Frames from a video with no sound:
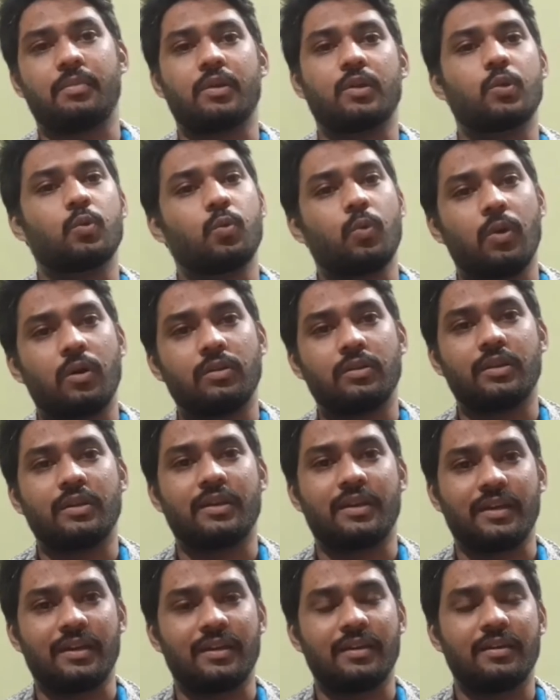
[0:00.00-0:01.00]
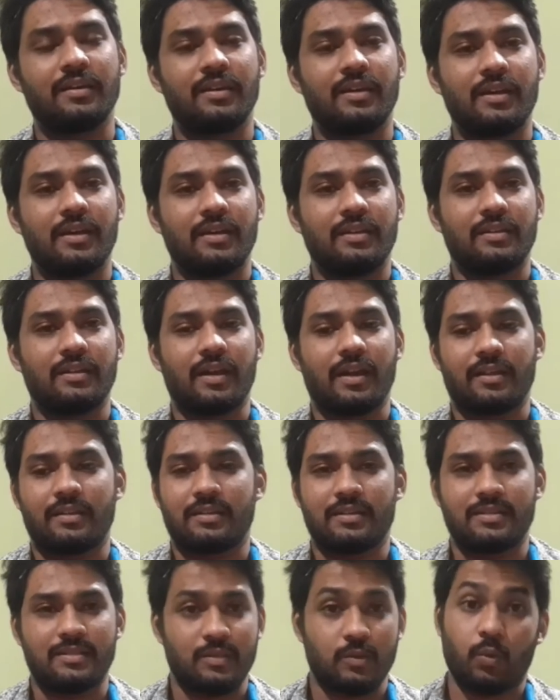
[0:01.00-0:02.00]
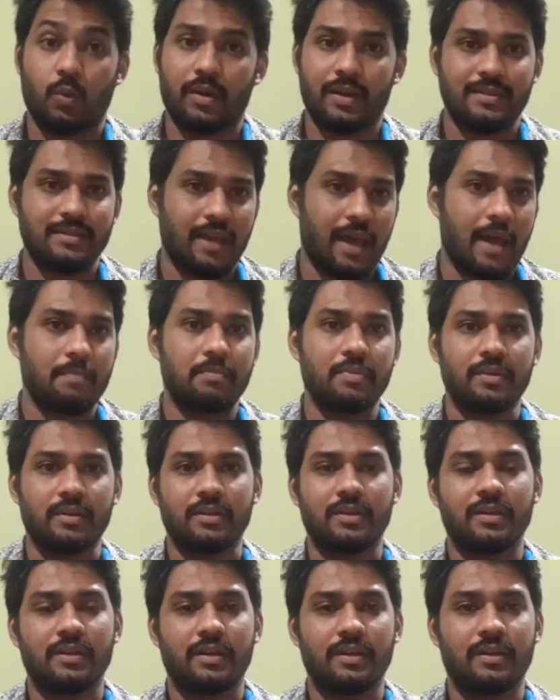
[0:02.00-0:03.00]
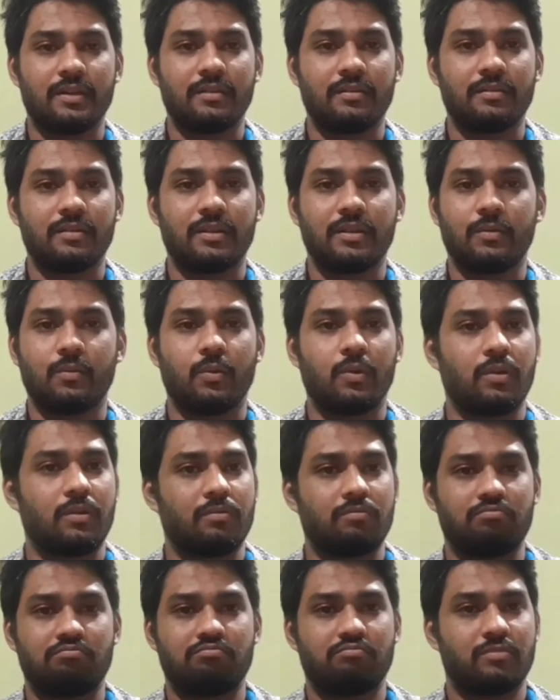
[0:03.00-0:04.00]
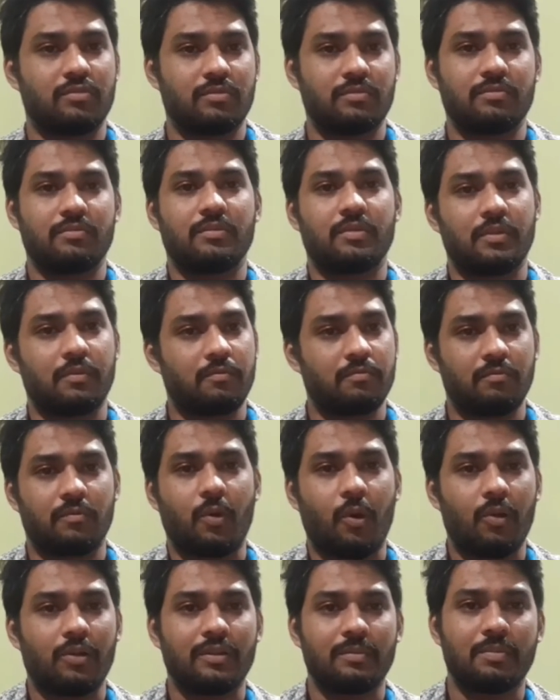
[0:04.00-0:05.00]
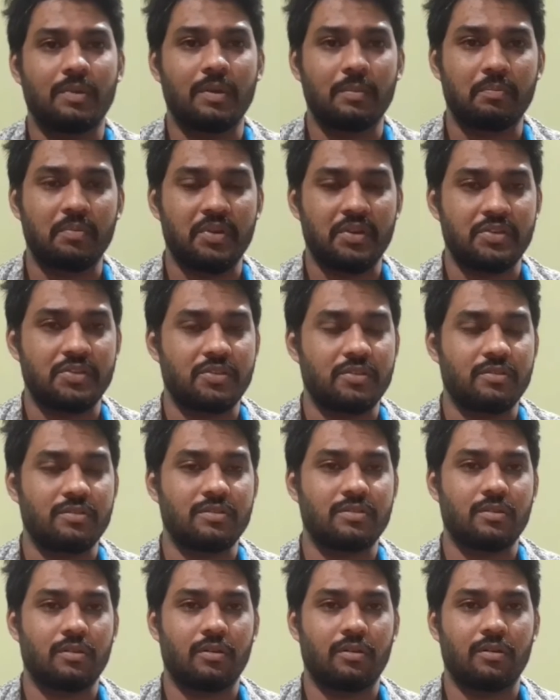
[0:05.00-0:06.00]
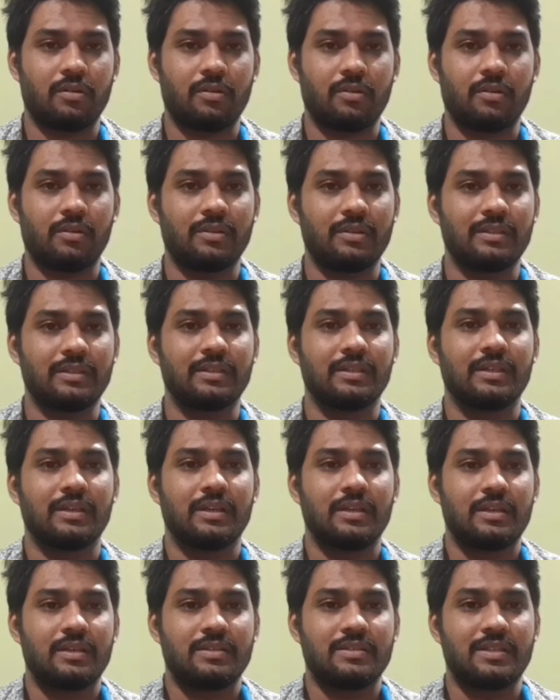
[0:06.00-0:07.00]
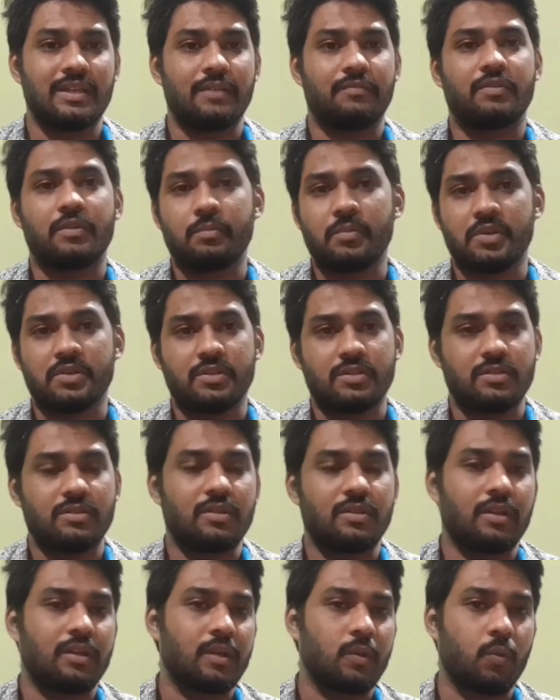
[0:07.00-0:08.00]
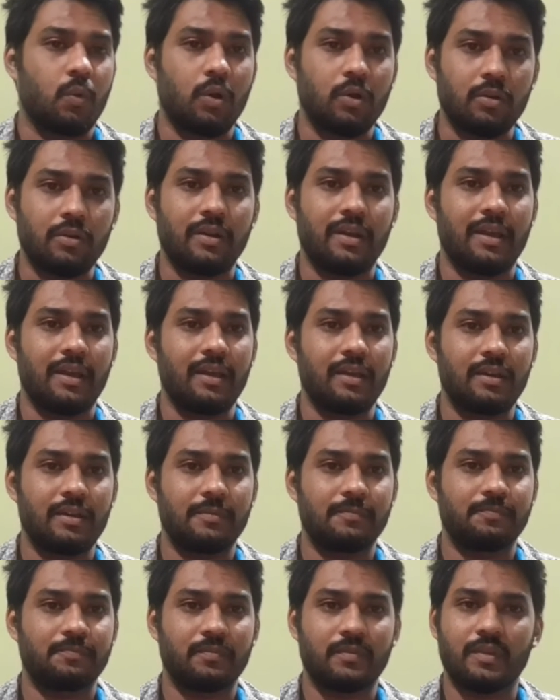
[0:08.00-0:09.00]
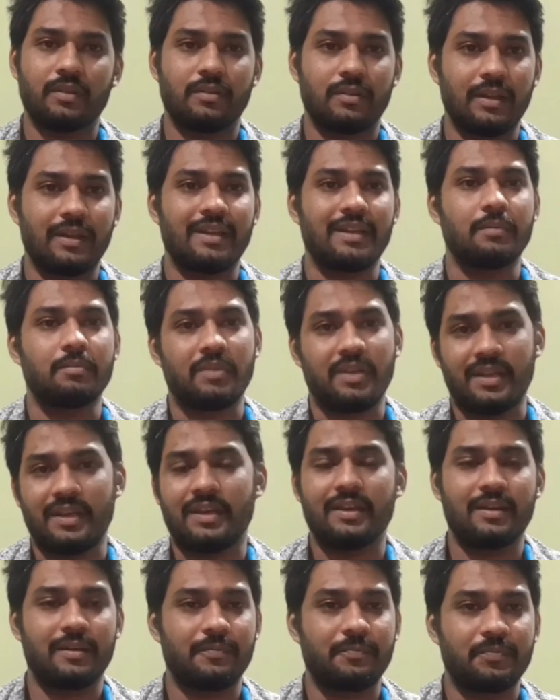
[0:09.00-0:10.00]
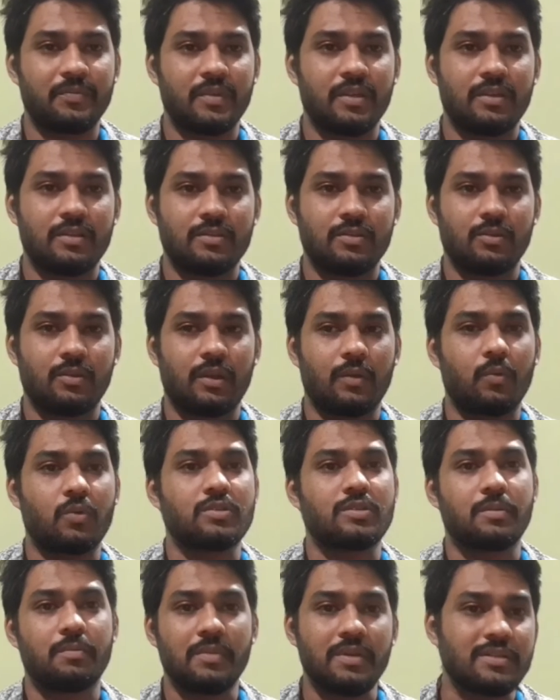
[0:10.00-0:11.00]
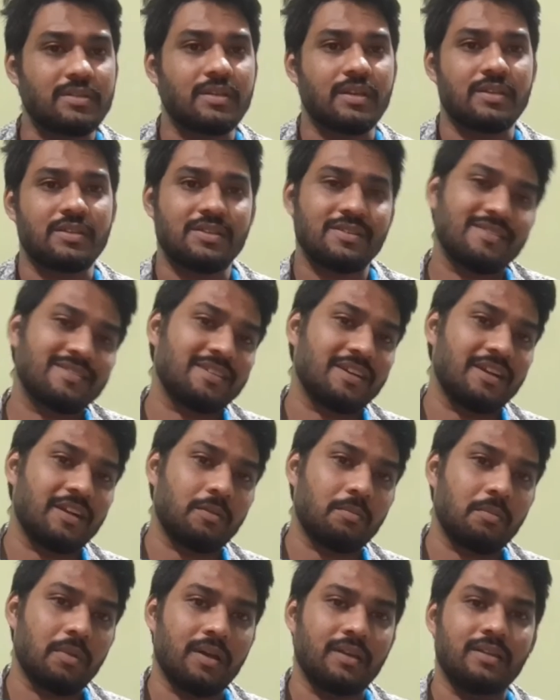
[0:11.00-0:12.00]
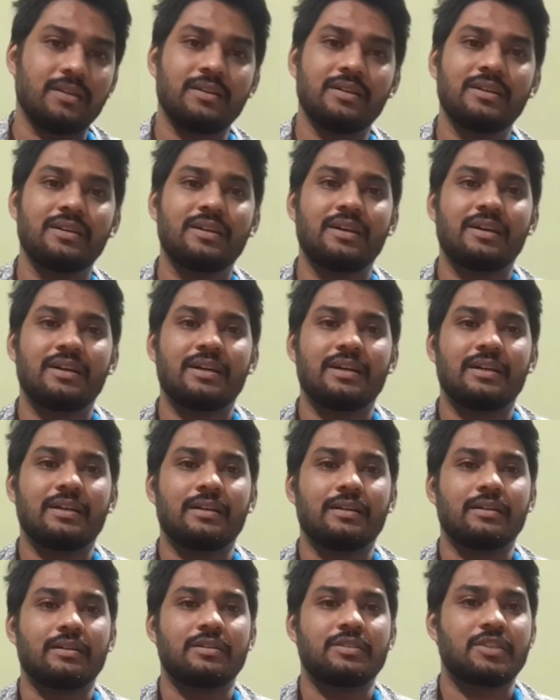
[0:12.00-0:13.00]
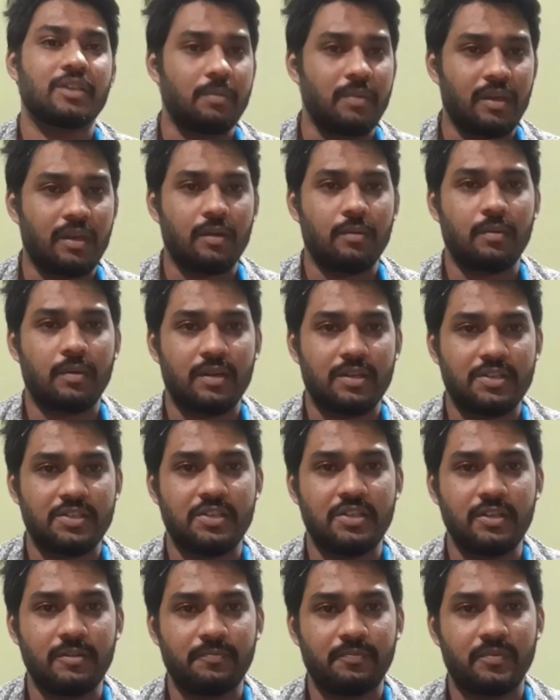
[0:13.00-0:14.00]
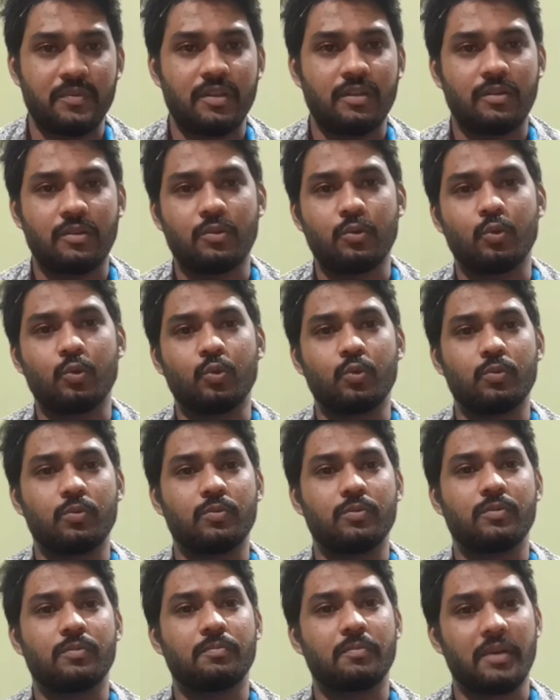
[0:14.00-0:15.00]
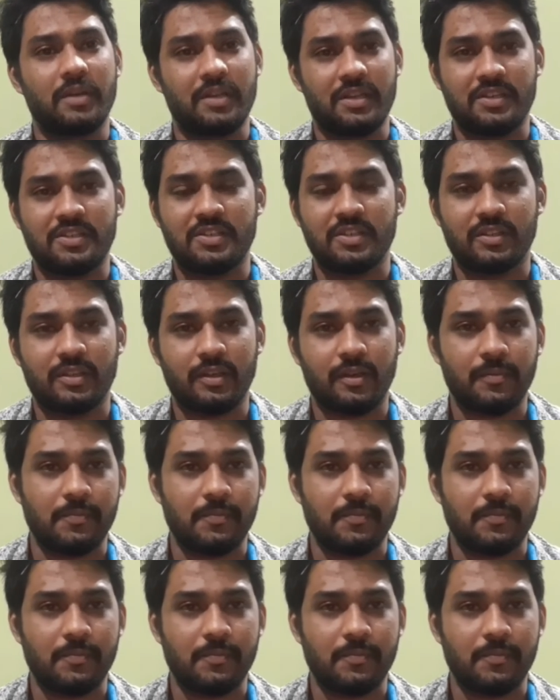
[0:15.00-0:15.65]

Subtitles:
to warn the king that this is what has happened, and he want all the preparations or all the safety measures that he want to take, let him take. So that was the message sent by the Shamika Maharshi to Parikshita.